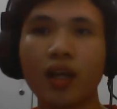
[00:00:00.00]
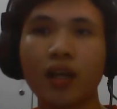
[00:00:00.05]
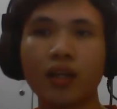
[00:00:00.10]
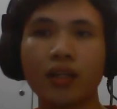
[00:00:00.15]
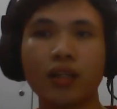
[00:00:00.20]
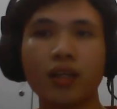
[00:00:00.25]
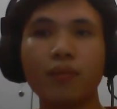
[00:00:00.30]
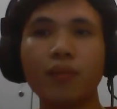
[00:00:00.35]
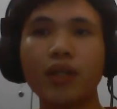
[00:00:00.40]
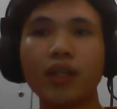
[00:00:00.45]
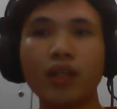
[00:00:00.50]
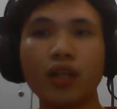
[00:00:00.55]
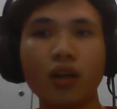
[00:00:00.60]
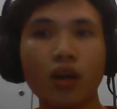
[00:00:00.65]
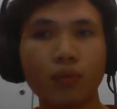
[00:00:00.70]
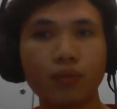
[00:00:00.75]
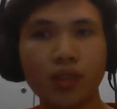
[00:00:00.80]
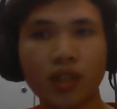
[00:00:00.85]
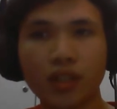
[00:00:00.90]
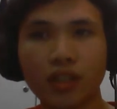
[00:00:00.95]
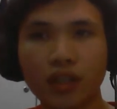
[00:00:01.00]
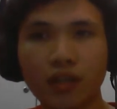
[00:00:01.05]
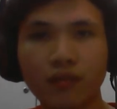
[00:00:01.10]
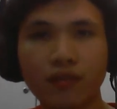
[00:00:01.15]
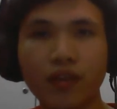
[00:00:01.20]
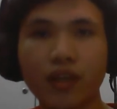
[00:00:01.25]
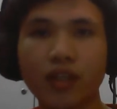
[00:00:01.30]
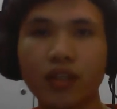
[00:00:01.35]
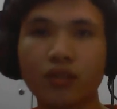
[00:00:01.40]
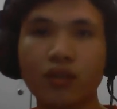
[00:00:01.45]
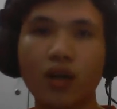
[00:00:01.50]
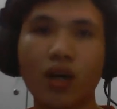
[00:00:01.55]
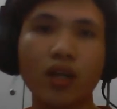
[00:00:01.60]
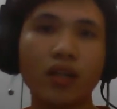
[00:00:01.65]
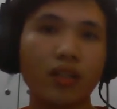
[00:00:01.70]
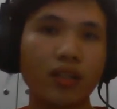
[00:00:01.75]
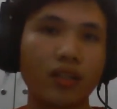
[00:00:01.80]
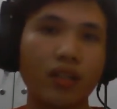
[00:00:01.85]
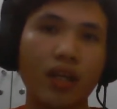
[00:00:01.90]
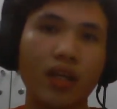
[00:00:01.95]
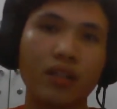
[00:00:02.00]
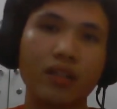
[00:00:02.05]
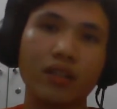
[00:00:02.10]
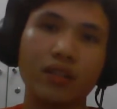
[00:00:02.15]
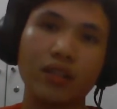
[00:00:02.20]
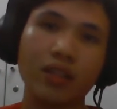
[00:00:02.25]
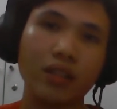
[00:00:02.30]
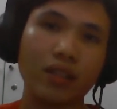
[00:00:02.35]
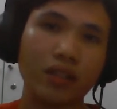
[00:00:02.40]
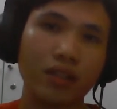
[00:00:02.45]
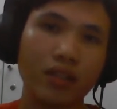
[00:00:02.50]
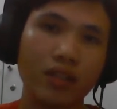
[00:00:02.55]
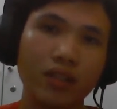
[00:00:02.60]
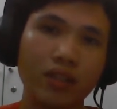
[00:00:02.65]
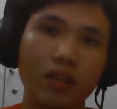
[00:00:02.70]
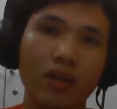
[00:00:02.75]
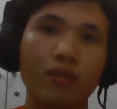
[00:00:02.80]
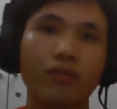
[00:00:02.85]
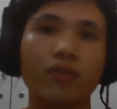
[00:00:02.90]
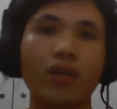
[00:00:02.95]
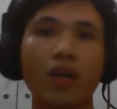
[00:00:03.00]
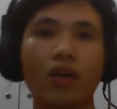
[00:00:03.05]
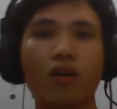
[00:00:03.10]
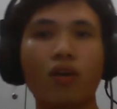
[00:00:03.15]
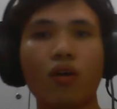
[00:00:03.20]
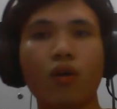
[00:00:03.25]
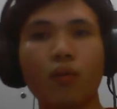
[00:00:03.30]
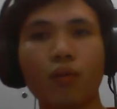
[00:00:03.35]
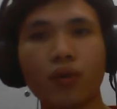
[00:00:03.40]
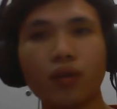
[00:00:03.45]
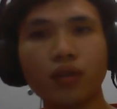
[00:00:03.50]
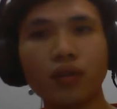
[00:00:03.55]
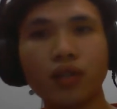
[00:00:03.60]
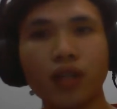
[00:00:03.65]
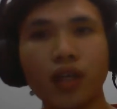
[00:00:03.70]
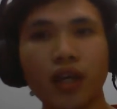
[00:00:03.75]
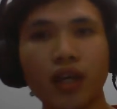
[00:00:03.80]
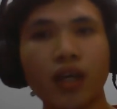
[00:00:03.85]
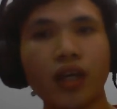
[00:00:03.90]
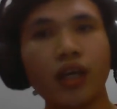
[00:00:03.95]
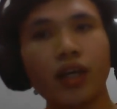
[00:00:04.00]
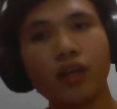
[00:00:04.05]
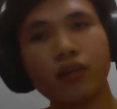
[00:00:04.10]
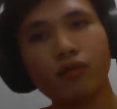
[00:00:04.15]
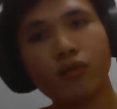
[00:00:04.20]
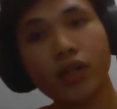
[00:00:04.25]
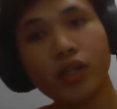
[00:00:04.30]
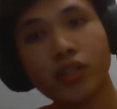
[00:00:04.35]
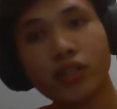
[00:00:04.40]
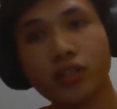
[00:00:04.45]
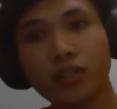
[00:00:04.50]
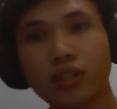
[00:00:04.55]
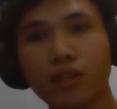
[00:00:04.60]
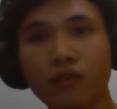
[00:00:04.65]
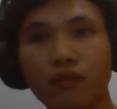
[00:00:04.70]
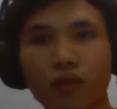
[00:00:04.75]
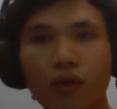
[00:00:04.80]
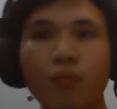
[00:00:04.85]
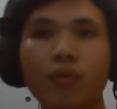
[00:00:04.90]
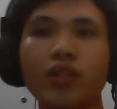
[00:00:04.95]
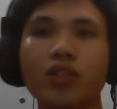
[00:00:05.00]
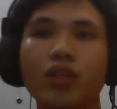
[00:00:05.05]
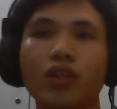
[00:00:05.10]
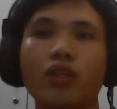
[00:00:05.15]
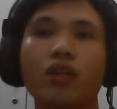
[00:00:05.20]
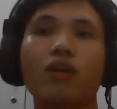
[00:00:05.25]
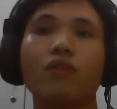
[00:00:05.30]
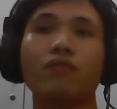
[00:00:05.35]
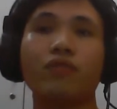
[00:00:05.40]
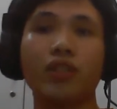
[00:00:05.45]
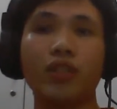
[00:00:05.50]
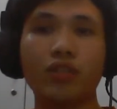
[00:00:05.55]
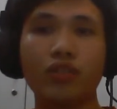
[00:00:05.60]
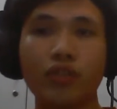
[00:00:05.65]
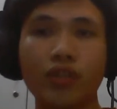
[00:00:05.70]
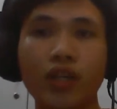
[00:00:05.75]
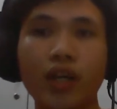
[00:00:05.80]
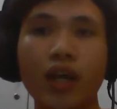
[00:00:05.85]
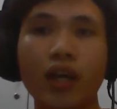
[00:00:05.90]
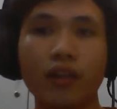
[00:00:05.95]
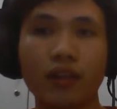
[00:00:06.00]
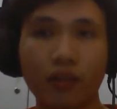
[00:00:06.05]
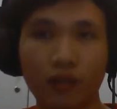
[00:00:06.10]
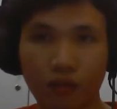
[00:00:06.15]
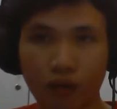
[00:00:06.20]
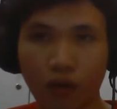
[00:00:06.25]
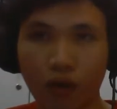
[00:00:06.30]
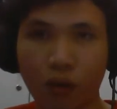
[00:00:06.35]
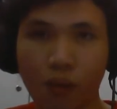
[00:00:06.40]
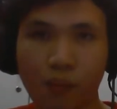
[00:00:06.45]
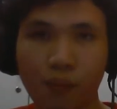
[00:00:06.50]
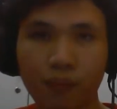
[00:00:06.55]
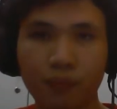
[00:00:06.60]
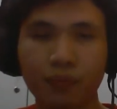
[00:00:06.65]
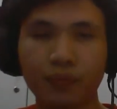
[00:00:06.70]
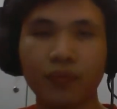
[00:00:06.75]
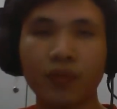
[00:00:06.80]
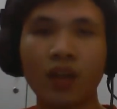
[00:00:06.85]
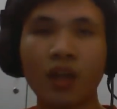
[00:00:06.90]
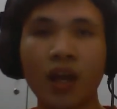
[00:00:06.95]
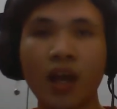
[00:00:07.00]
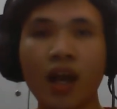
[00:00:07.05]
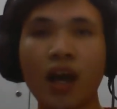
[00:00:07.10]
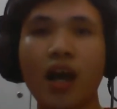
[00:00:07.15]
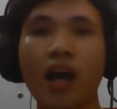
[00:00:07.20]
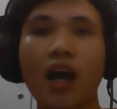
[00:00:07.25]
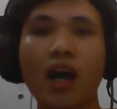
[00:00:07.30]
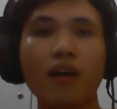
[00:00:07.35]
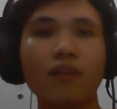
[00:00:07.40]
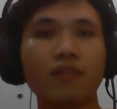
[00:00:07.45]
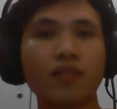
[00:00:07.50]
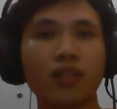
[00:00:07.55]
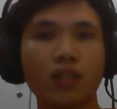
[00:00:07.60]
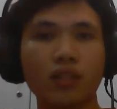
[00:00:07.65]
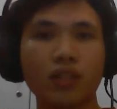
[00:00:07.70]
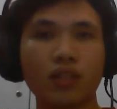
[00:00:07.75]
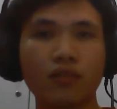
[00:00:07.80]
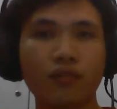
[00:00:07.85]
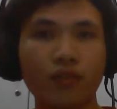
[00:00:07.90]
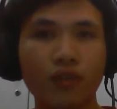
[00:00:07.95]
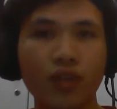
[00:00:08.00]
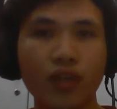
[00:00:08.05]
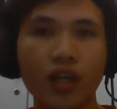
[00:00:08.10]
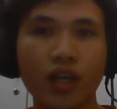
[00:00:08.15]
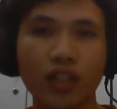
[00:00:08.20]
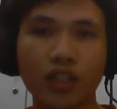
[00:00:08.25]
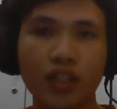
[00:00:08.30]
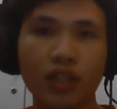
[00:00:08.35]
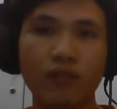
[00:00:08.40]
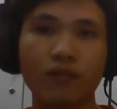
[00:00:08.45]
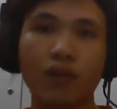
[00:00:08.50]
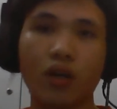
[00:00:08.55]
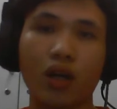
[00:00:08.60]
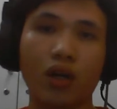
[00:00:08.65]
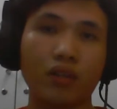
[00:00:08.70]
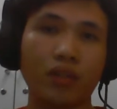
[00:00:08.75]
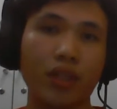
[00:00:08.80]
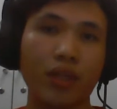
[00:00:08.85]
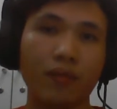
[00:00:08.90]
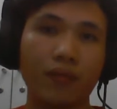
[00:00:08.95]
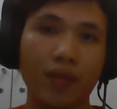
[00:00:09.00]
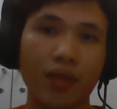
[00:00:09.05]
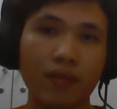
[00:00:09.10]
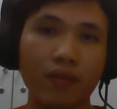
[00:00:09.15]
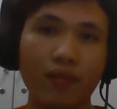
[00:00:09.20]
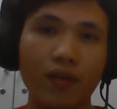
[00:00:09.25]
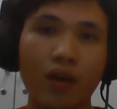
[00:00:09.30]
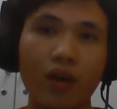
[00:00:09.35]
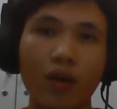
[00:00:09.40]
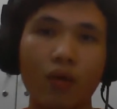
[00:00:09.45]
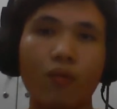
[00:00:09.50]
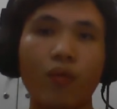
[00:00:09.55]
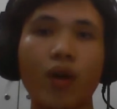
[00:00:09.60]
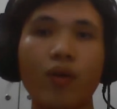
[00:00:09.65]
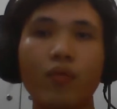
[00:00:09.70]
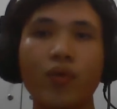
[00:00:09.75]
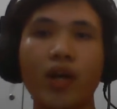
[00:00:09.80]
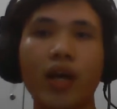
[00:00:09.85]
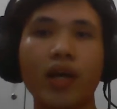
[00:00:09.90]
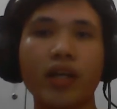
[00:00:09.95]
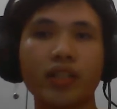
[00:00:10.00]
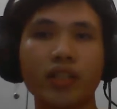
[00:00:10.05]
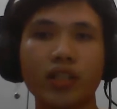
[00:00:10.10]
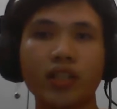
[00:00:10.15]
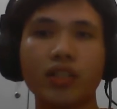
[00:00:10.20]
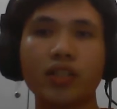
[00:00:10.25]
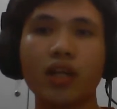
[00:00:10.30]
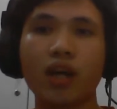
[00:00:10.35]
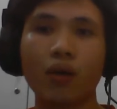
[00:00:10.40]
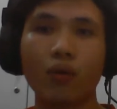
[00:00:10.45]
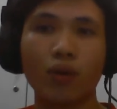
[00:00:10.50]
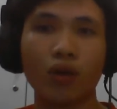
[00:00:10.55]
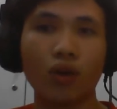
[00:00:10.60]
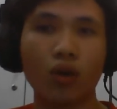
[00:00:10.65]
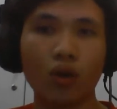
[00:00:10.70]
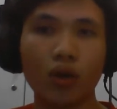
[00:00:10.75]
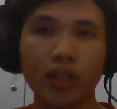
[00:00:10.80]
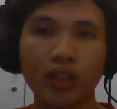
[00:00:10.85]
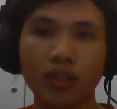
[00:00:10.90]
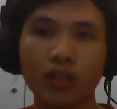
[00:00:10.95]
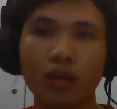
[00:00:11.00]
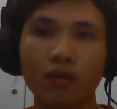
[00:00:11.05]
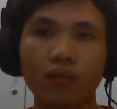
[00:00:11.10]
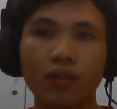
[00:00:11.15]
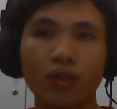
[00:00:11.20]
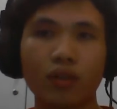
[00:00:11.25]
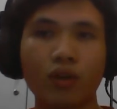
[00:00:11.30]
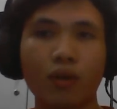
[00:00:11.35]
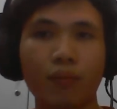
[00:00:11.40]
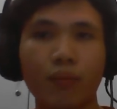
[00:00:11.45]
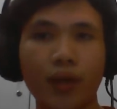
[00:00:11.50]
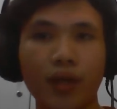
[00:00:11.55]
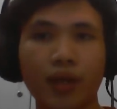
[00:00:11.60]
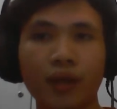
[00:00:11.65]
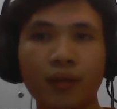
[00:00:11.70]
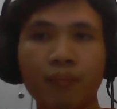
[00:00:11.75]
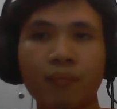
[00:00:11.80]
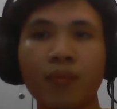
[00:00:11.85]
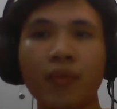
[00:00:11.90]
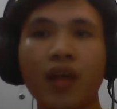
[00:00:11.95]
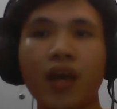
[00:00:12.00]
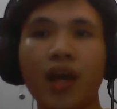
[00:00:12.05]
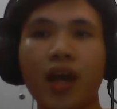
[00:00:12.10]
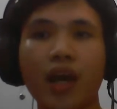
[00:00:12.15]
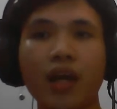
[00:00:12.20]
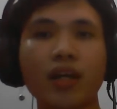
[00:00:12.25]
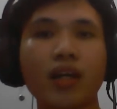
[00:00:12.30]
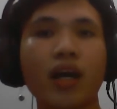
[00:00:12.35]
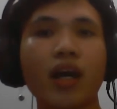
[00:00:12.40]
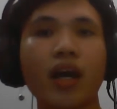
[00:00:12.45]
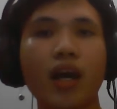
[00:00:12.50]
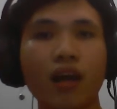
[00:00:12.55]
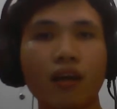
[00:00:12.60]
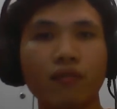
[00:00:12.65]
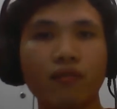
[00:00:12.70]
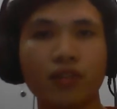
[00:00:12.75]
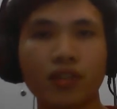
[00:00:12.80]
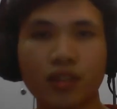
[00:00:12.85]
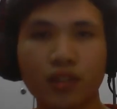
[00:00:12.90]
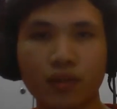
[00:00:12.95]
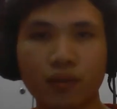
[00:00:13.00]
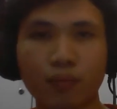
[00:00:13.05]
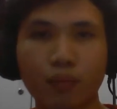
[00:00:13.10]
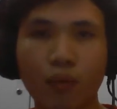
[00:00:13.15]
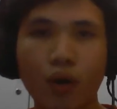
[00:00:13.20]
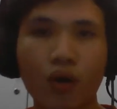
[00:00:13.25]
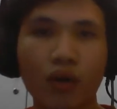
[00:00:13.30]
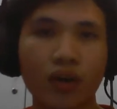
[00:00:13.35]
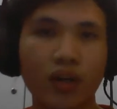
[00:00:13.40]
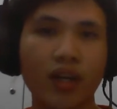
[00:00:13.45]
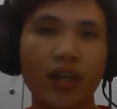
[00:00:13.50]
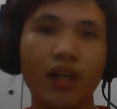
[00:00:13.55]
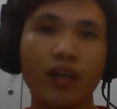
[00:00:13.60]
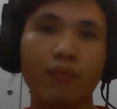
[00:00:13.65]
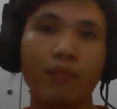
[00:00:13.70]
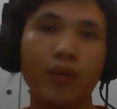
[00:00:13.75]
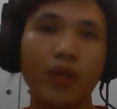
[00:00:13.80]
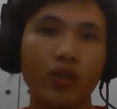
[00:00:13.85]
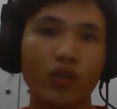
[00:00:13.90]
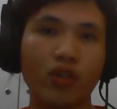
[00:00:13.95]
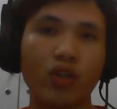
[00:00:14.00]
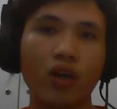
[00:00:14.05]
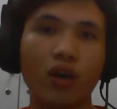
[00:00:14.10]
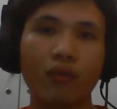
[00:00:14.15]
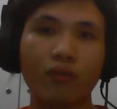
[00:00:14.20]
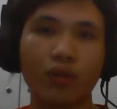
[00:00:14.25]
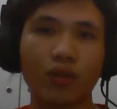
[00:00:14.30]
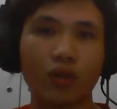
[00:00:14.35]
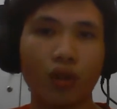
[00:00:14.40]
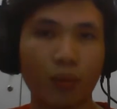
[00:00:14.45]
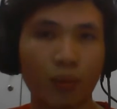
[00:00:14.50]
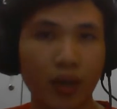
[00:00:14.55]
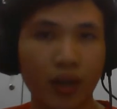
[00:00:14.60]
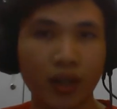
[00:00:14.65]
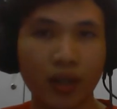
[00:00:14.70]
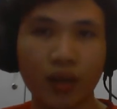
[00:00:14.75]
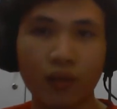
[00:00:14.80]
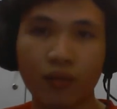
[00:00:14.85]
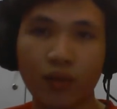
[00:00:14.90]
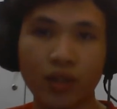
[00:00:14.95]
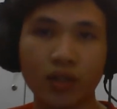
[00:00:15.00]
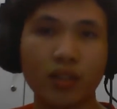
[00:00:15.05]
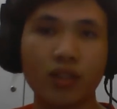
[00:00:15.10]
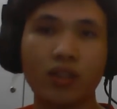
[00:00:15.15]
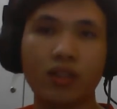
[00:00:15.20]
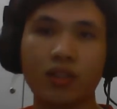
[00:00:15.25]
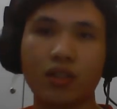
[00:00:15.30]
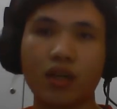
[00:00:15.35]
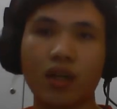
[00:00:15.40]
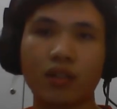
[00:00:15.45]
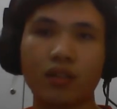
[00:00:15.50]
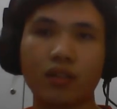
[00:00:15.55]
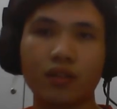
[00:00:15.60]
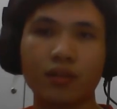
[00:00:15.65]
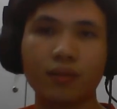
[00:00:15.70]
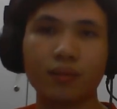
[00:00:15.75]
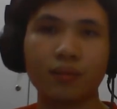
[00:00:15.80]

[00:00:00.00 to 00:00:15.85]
The meeting objective is to understand the synthesis of thyroid hormone, in which the formation of T3 and T4. I have successfully achieved the objective where we exchange our knowledge of the topic and I have a more clear picture of the topic that we discuss.